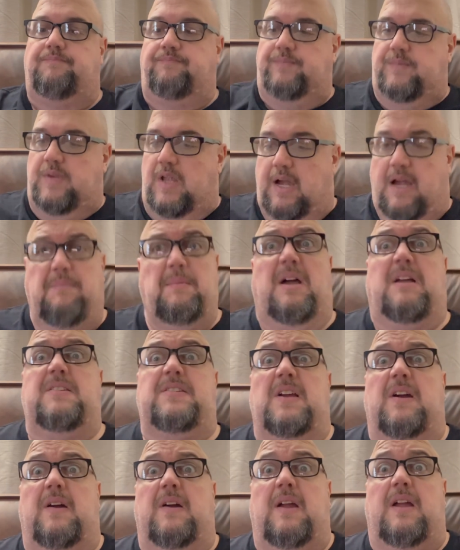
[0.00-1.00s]
No, I'm not
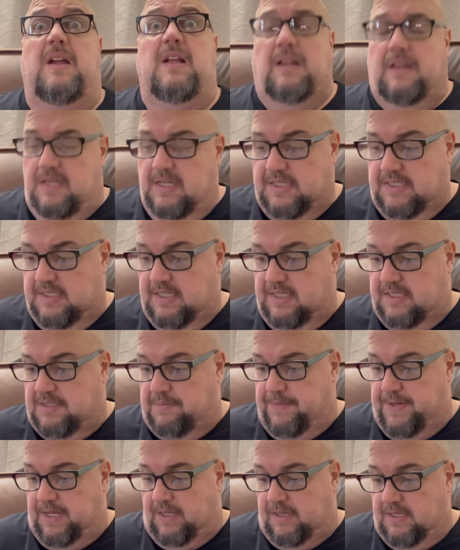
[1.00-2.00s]
sorry. This is just
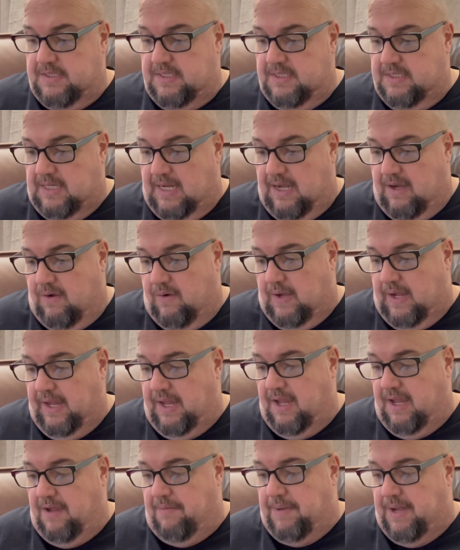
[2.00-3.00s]
me. This is how I
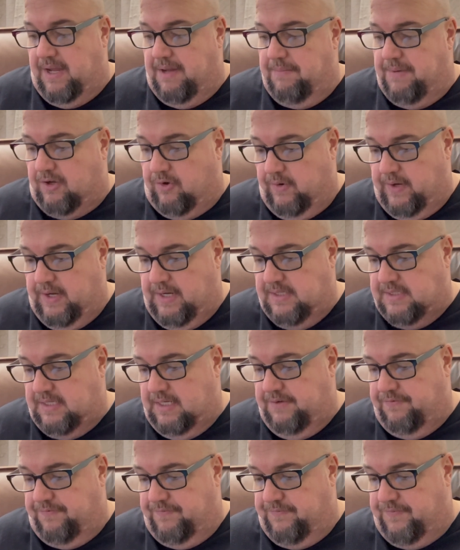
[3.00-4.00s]
am. I am a
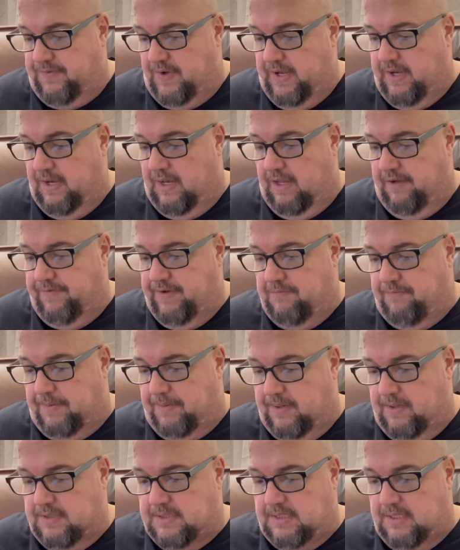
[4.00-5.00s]
crazy, fun-loving
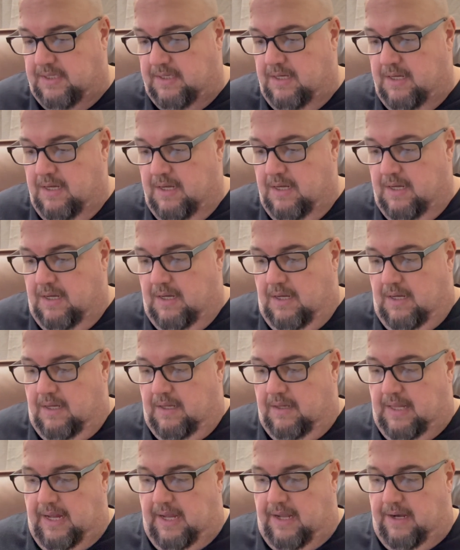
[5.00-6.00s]
person
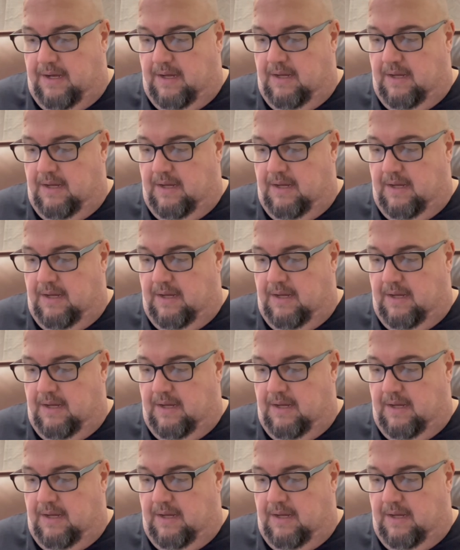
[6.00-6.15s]
that